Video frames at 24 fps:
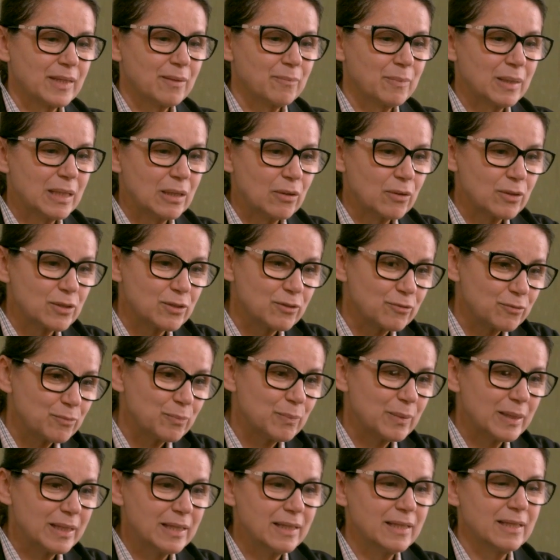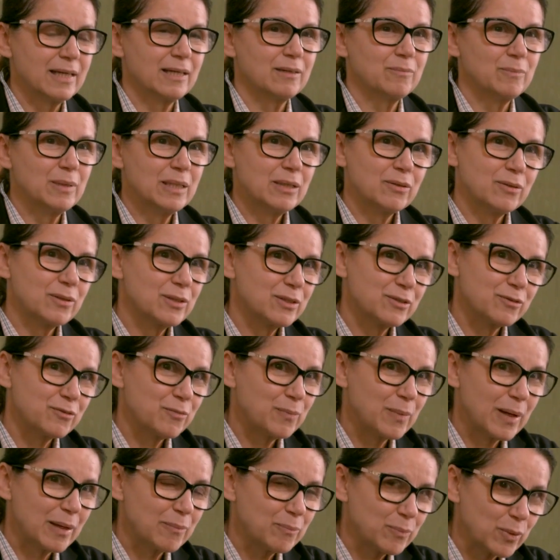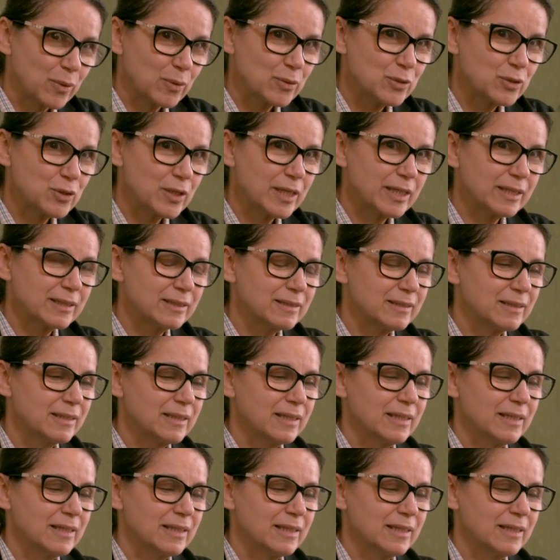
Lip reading: because of me and because of my project,